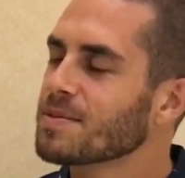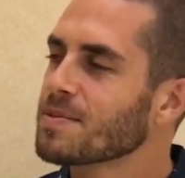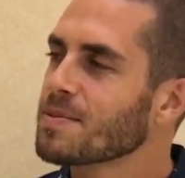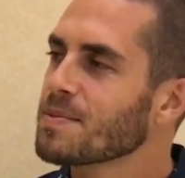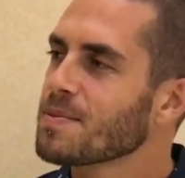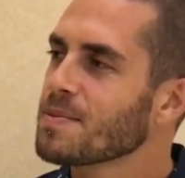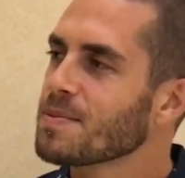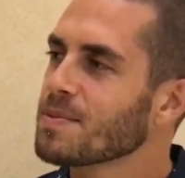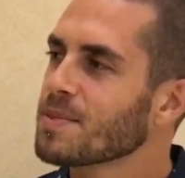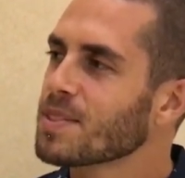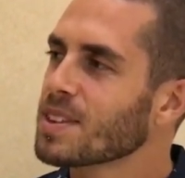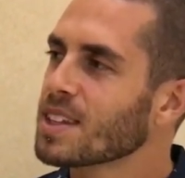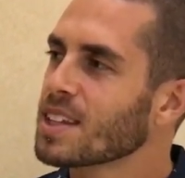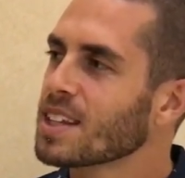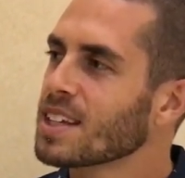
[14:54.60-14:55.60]

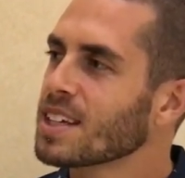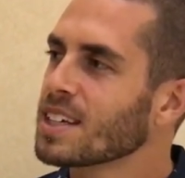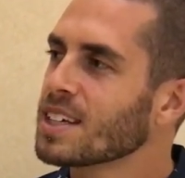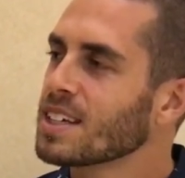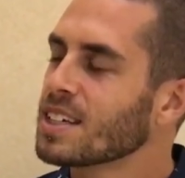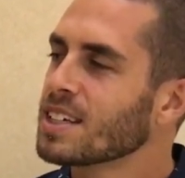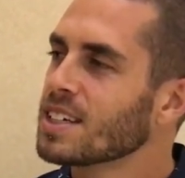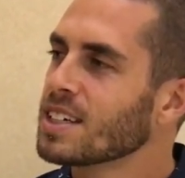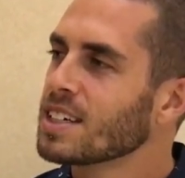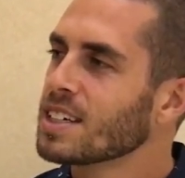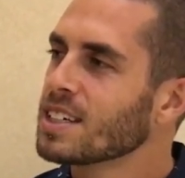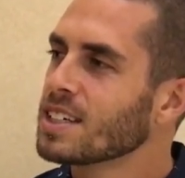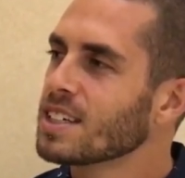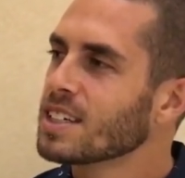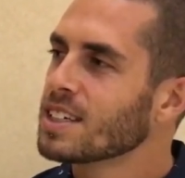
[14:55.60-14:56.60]

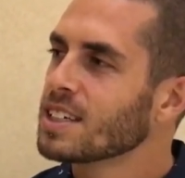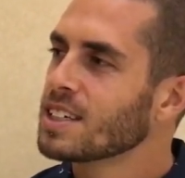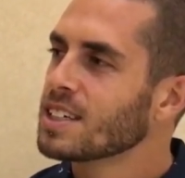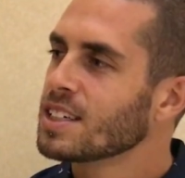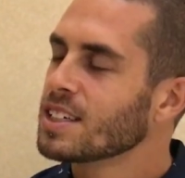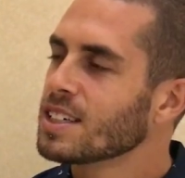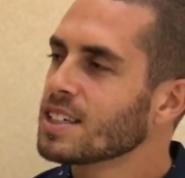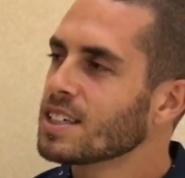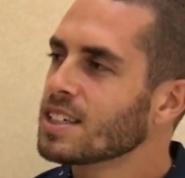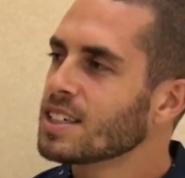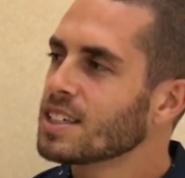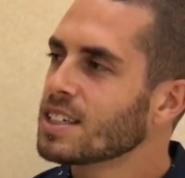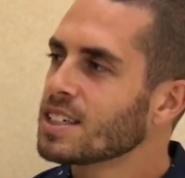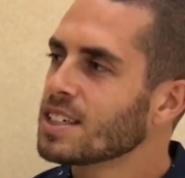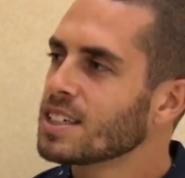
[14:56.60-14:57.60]

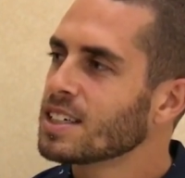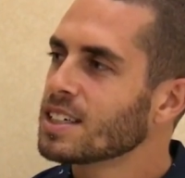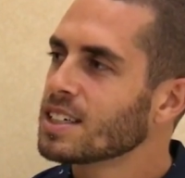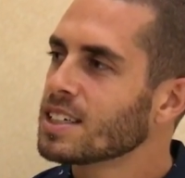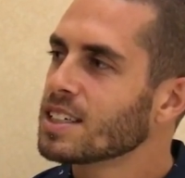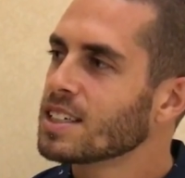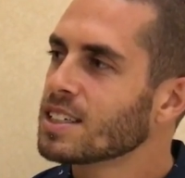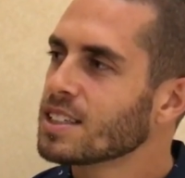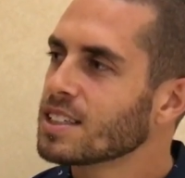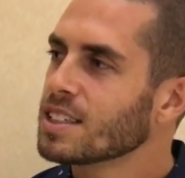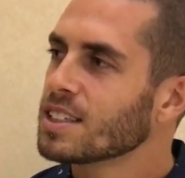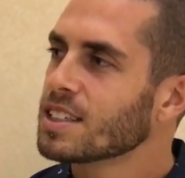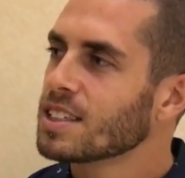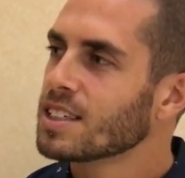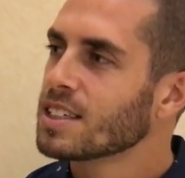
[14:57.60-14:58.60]

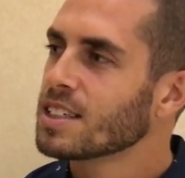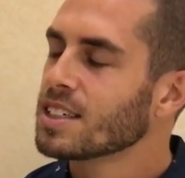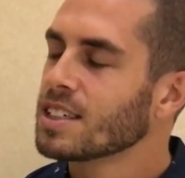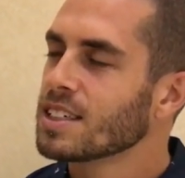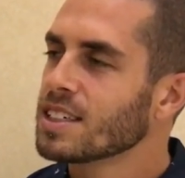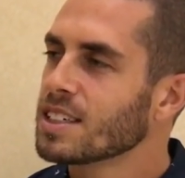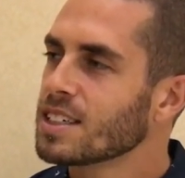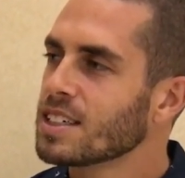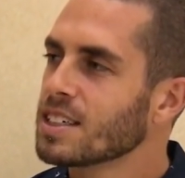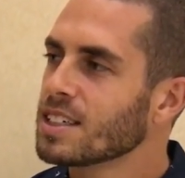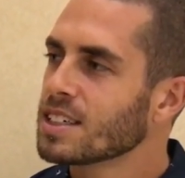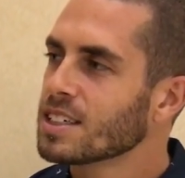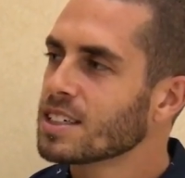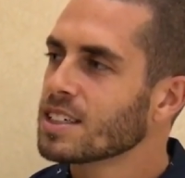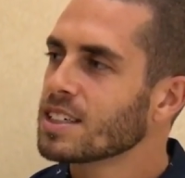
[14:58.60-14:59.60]

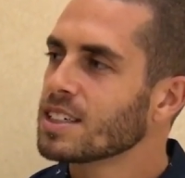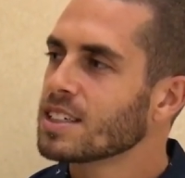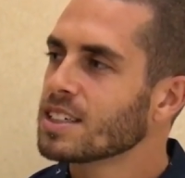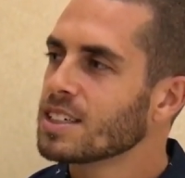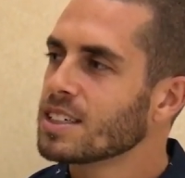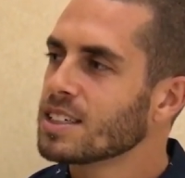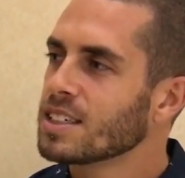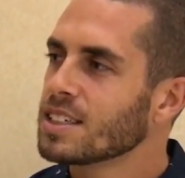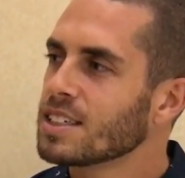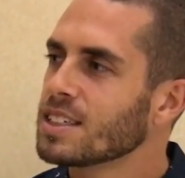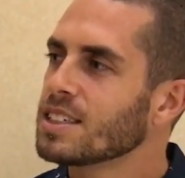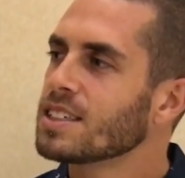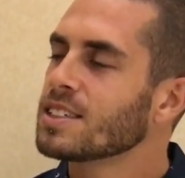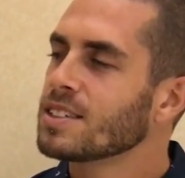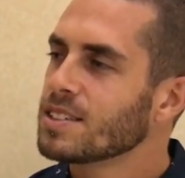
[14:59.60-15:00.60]

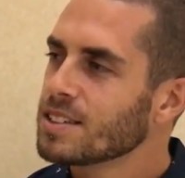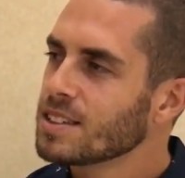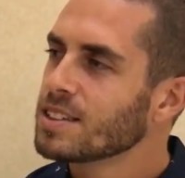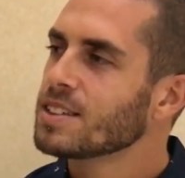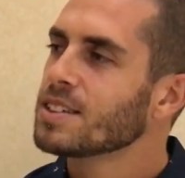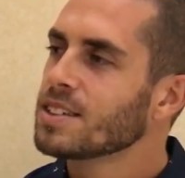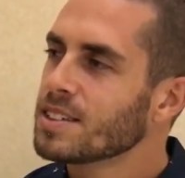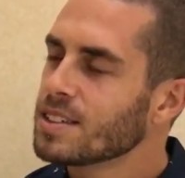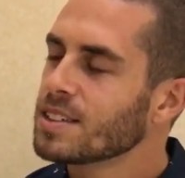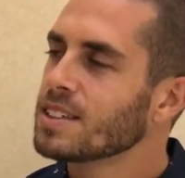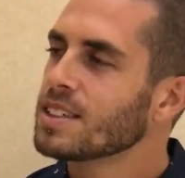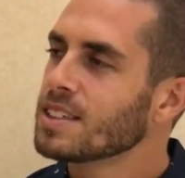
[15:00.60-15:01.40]
The person shown says nothing.